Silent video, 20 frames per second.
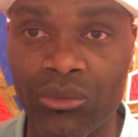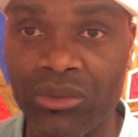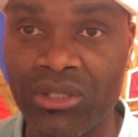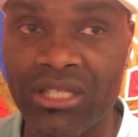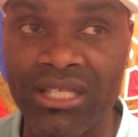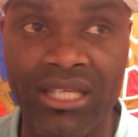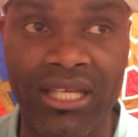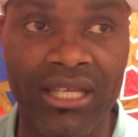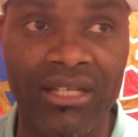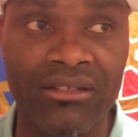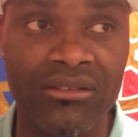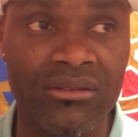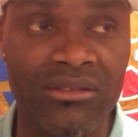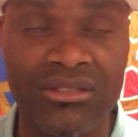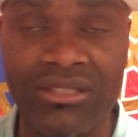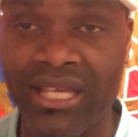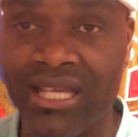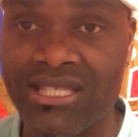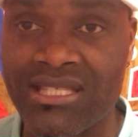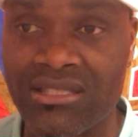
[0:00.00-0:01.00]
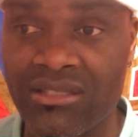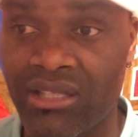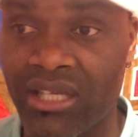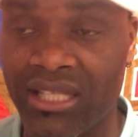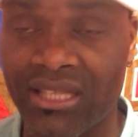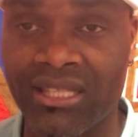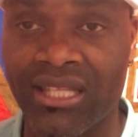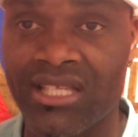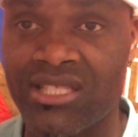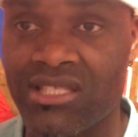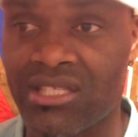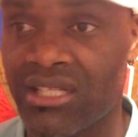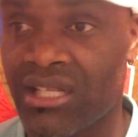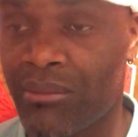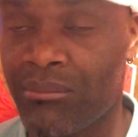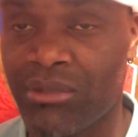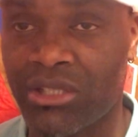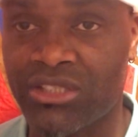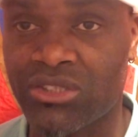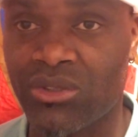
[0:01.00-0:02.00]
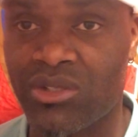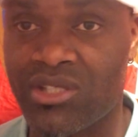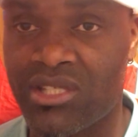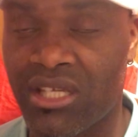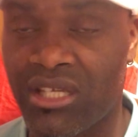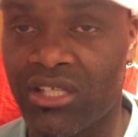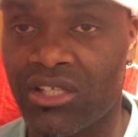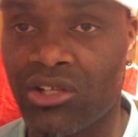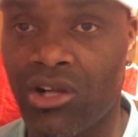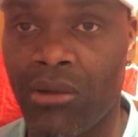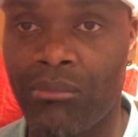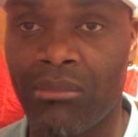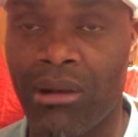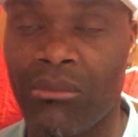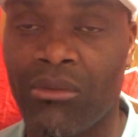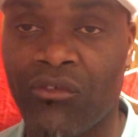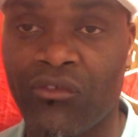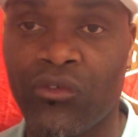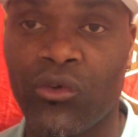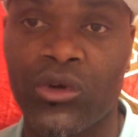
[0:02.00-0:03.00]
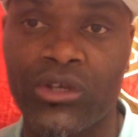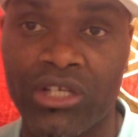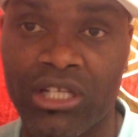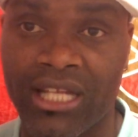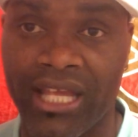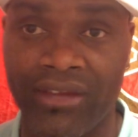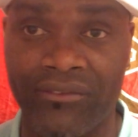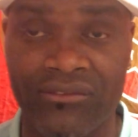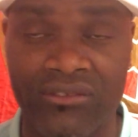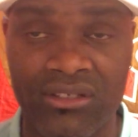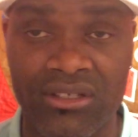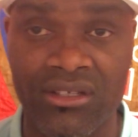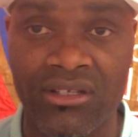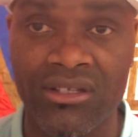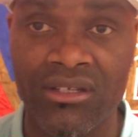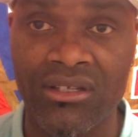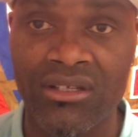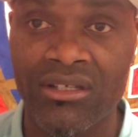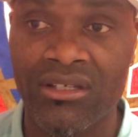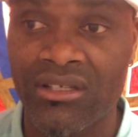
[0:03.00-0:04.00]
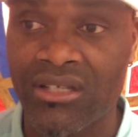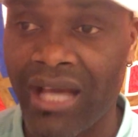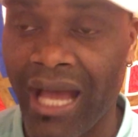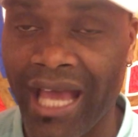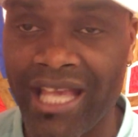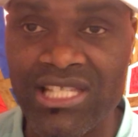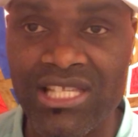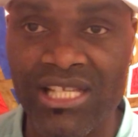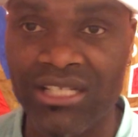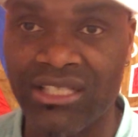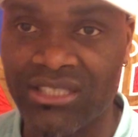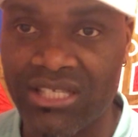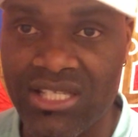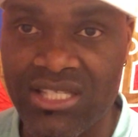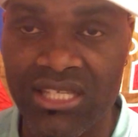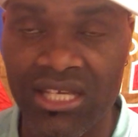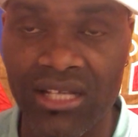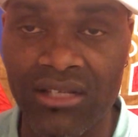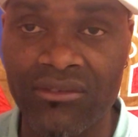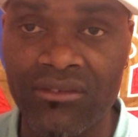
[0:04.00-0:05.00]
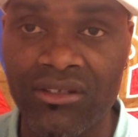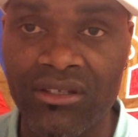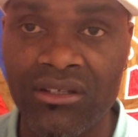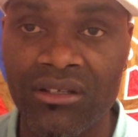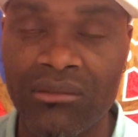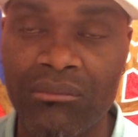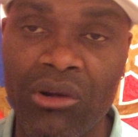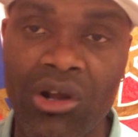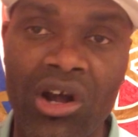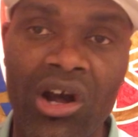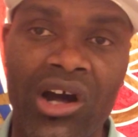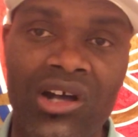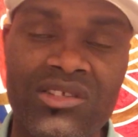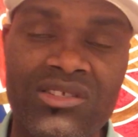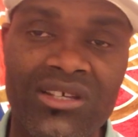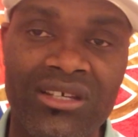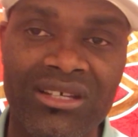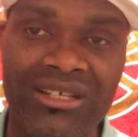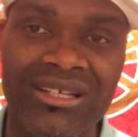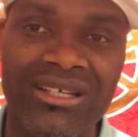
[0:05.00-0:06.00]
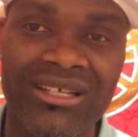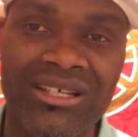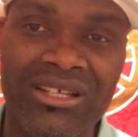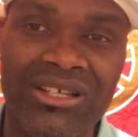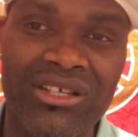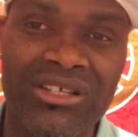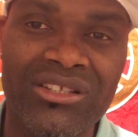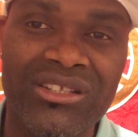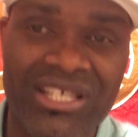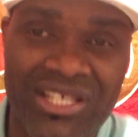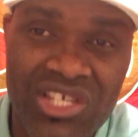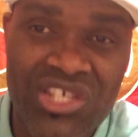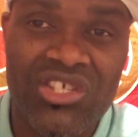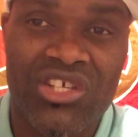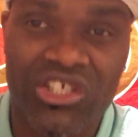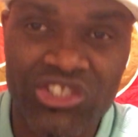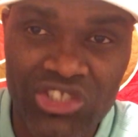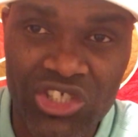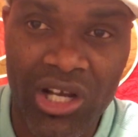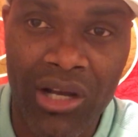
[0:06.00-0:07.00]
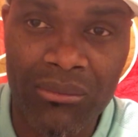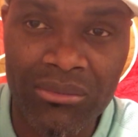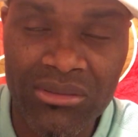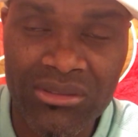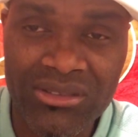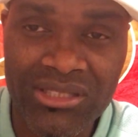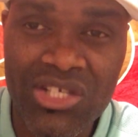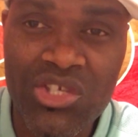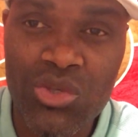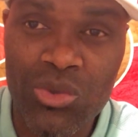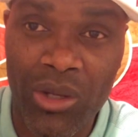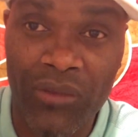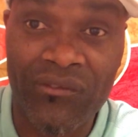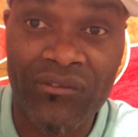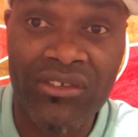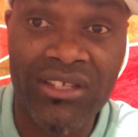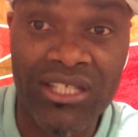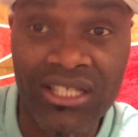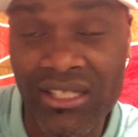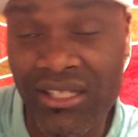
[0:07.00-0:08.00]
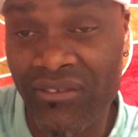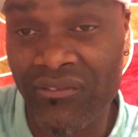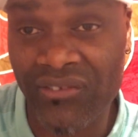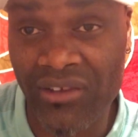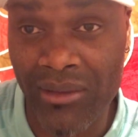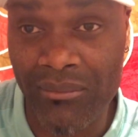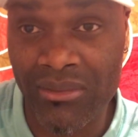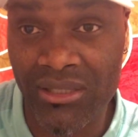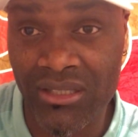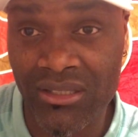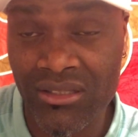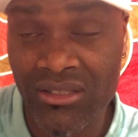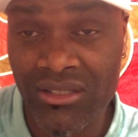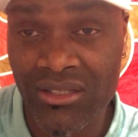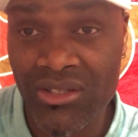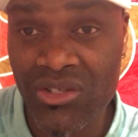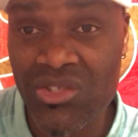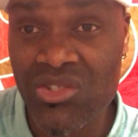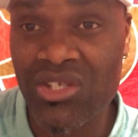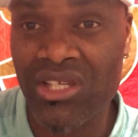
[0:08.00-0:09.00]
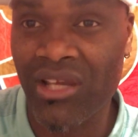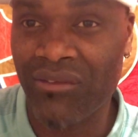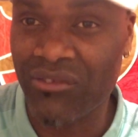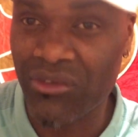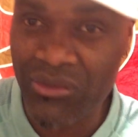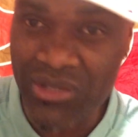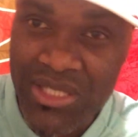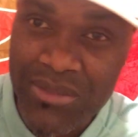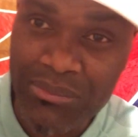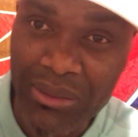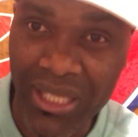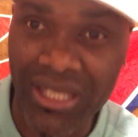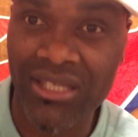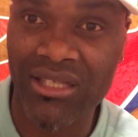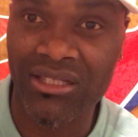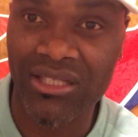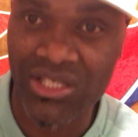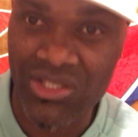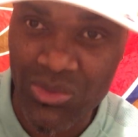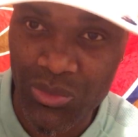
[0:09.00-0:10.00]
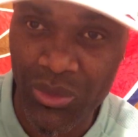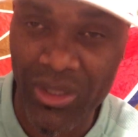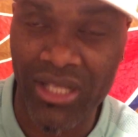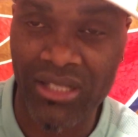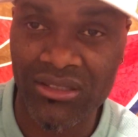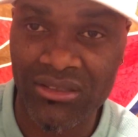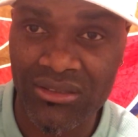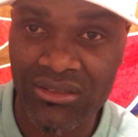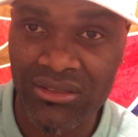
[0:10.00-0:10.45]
weekend, get tested and make sure say it come back before you left. Isolate yourself, because this is your job. This is what feeding your family. So you have to respect it as well.